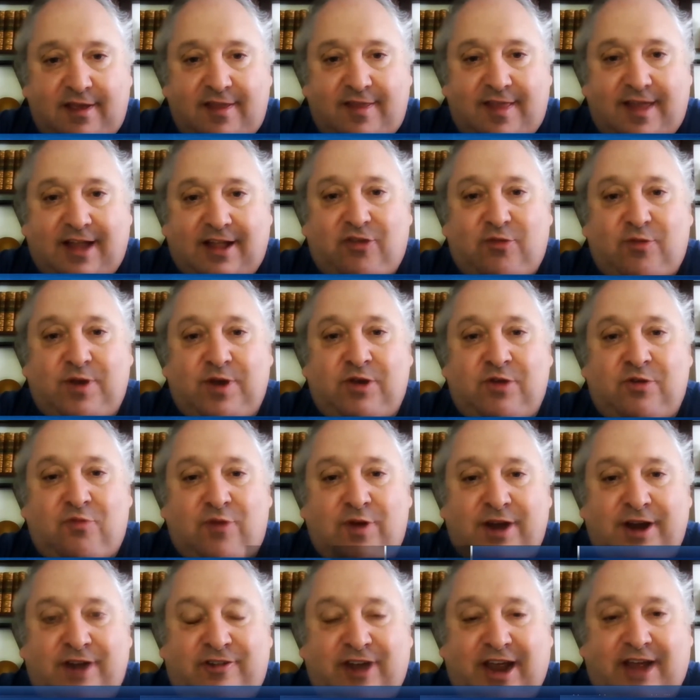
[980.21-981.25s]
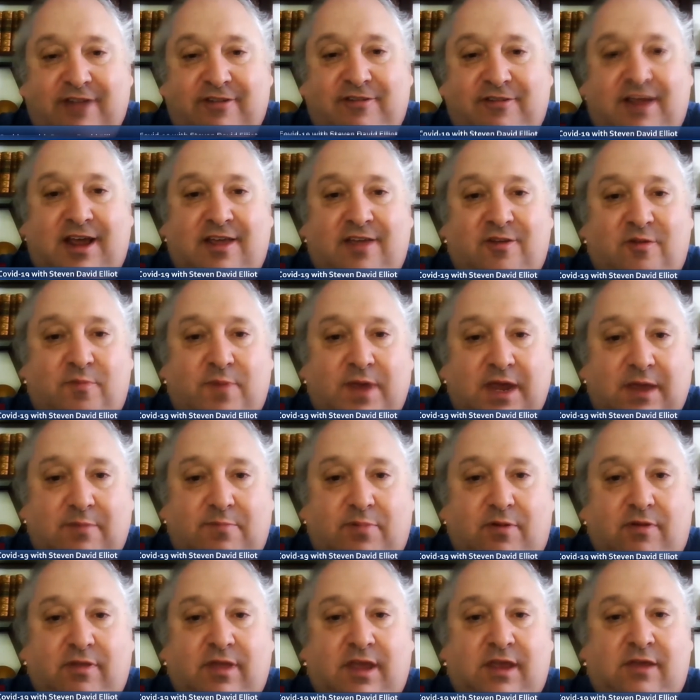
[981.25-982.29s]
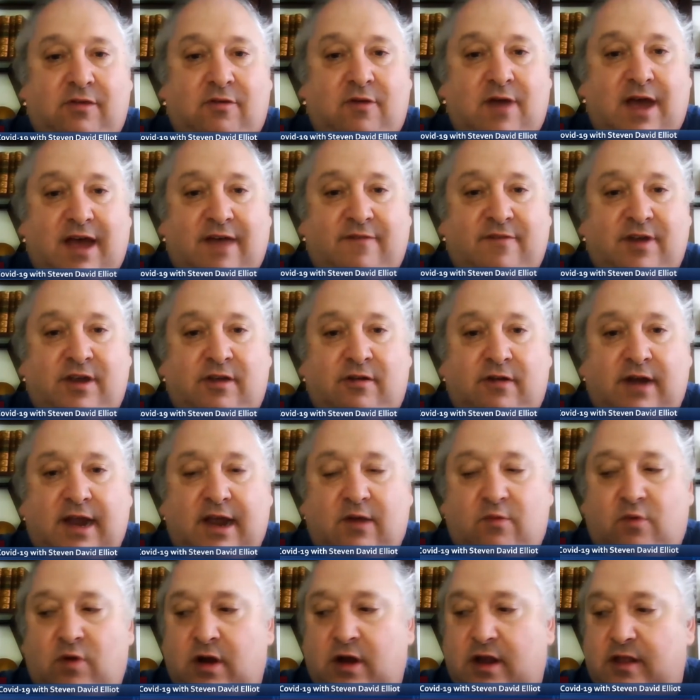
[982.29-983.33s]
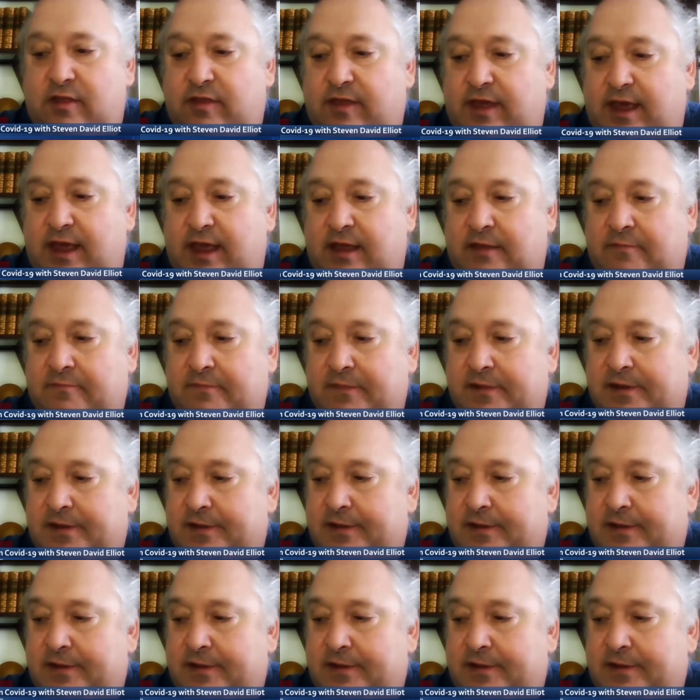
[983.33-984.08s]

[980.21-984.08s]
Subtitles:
That's when you reach out to other people that you have in your network and say,